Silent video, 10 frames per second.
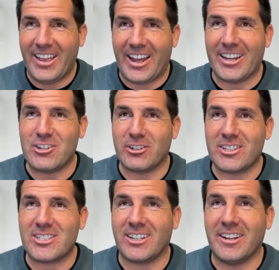I enjoy
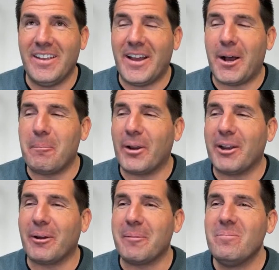the sun. Um, but
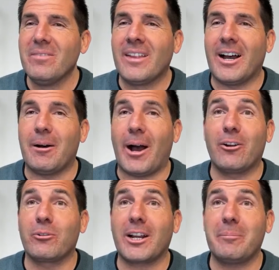anyway, uh, I
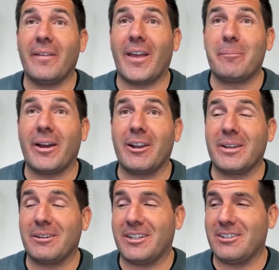don't recommend that, by the
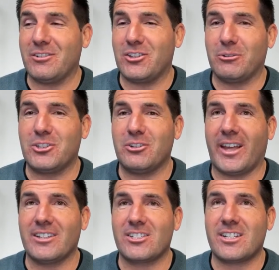way. Uh, don't do
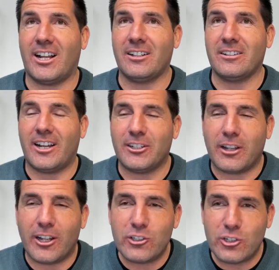that. Just I'll,
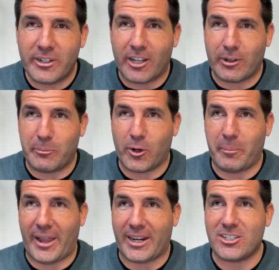I'll, I'll do it and I'll
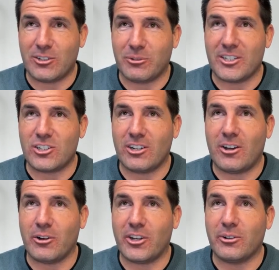report back to you and let you know
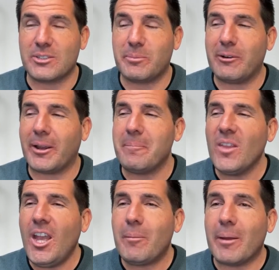how it goes. But anyway,
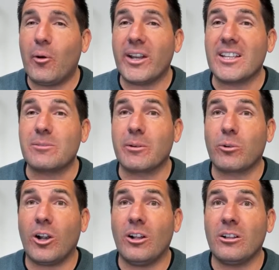my point is when
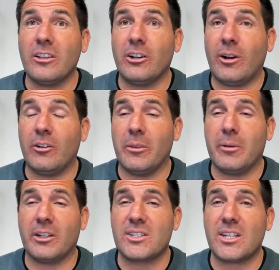we're all, you know, in the
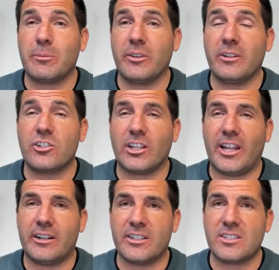middle of summer there,
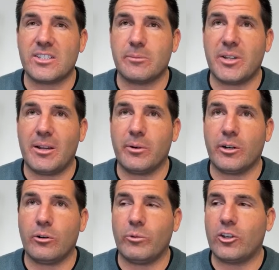July, August, and
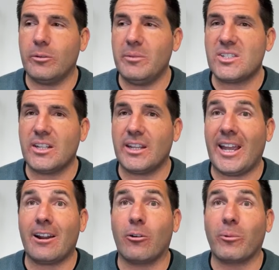September, we could be sitting
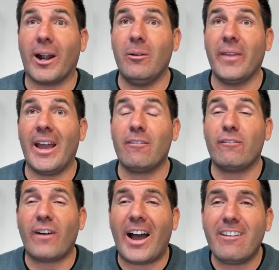at around that
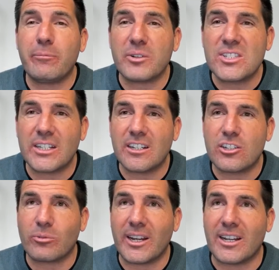five
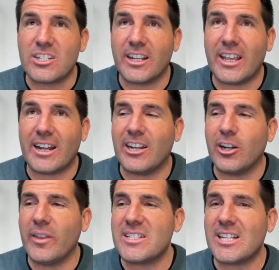percent-ish range. And again, I
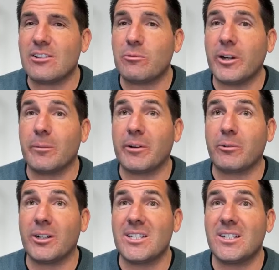know that sounds weird, but
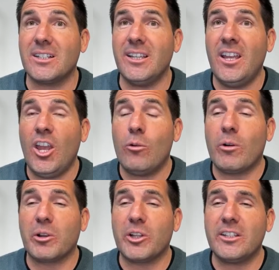realistically,
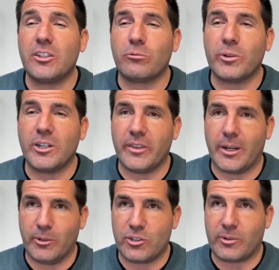when we look at the real
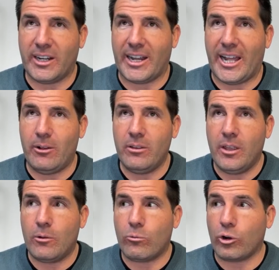numbers right now,
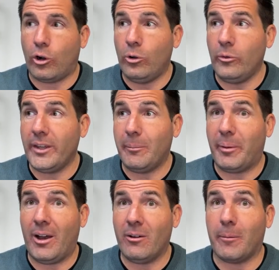we're only
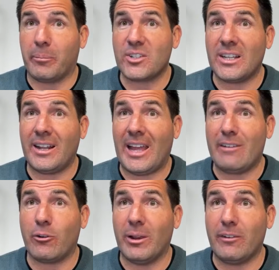about a percent and a
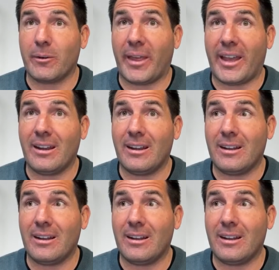half away from that.